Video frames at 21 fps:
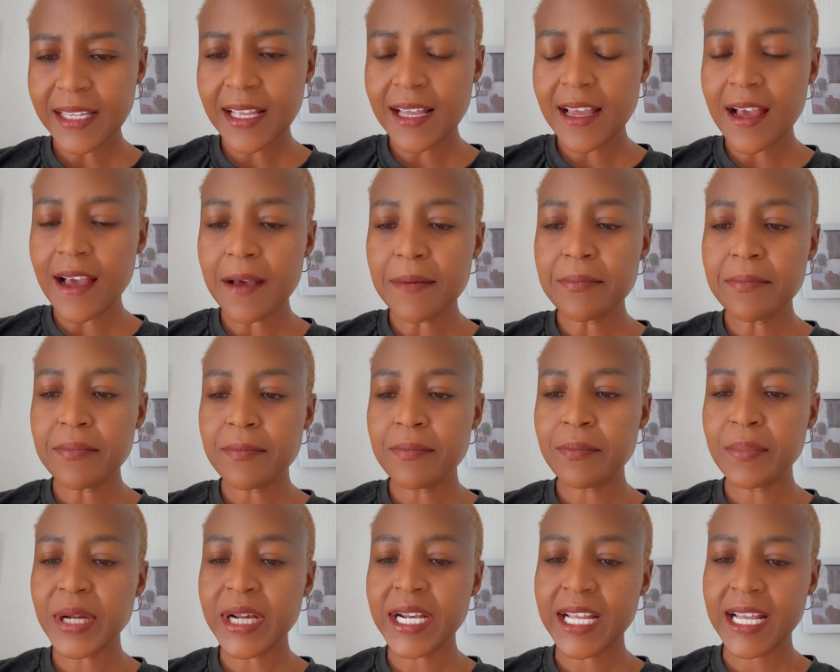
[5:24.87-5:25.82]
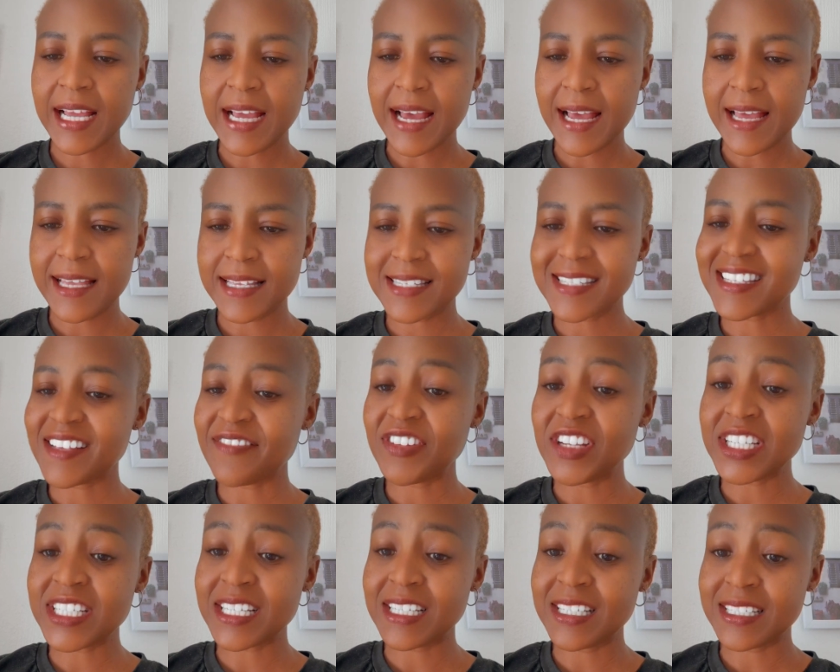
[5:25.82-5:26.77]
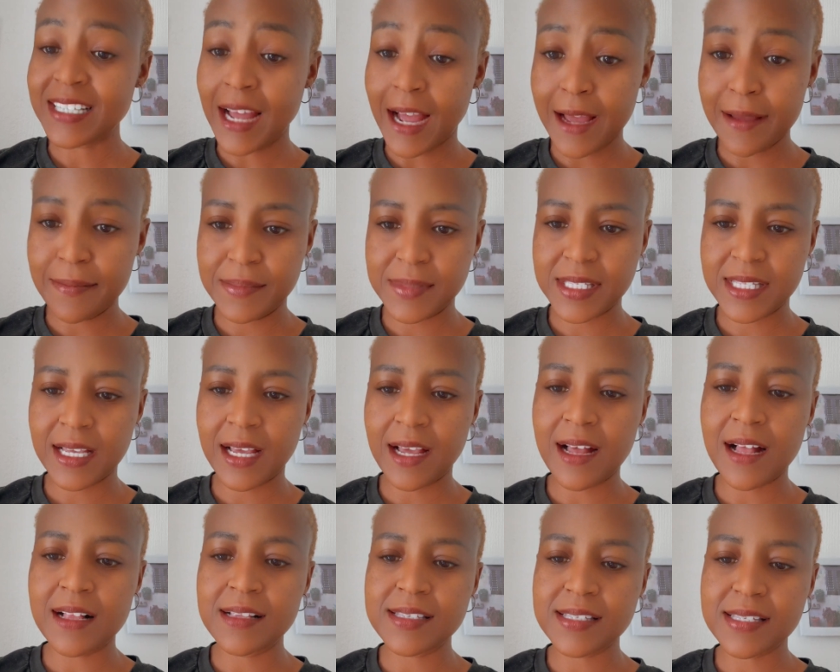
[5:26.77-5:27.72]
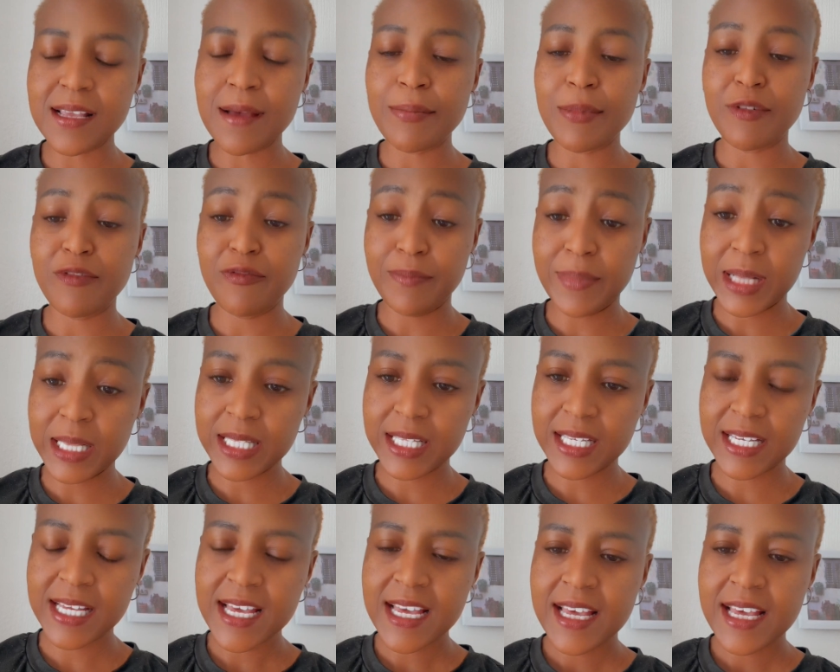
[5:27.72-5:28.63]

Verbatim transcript: Um, moringa has 17 times the calcium of milk,